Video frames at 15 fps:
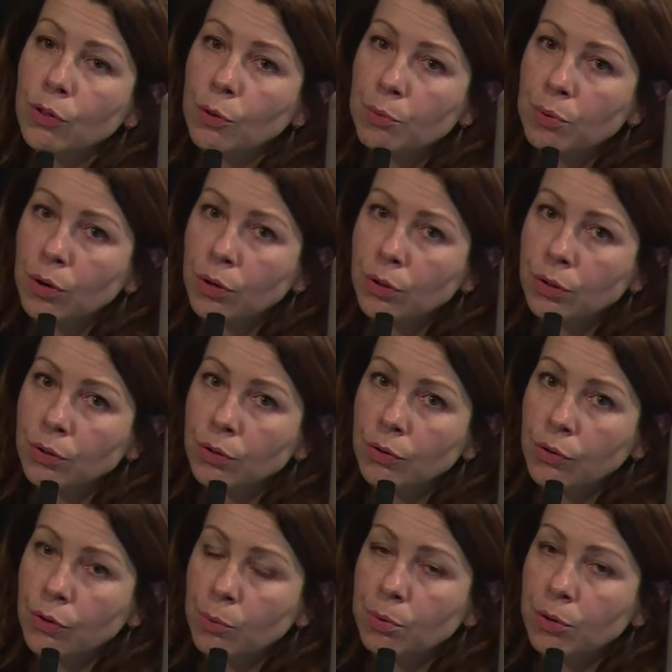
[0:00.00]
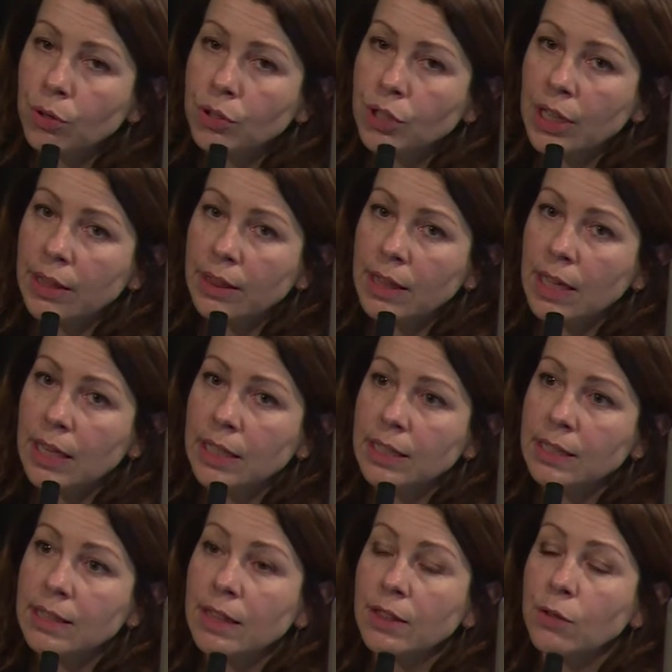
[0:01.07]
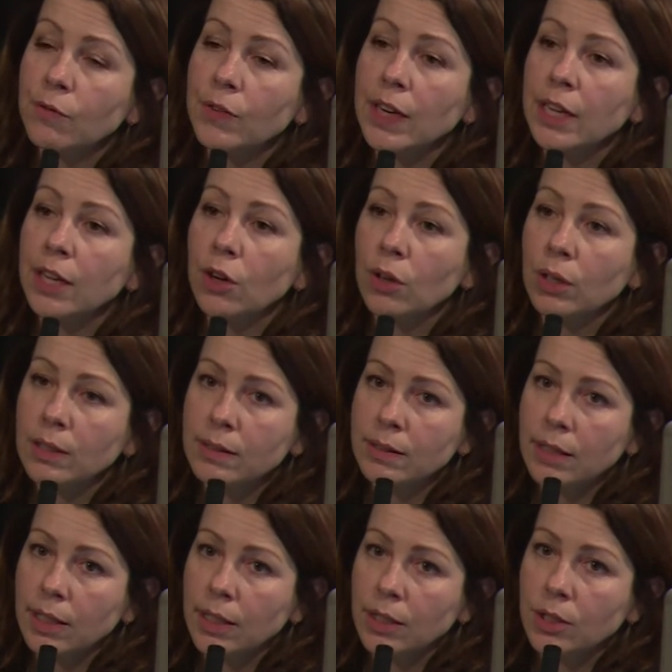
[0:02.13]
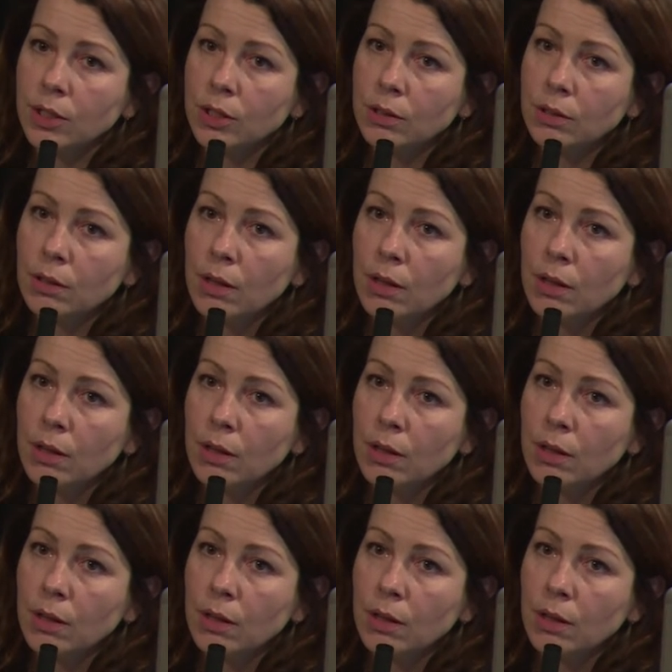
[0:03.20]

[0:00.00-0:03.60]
the project that is at the very early stage.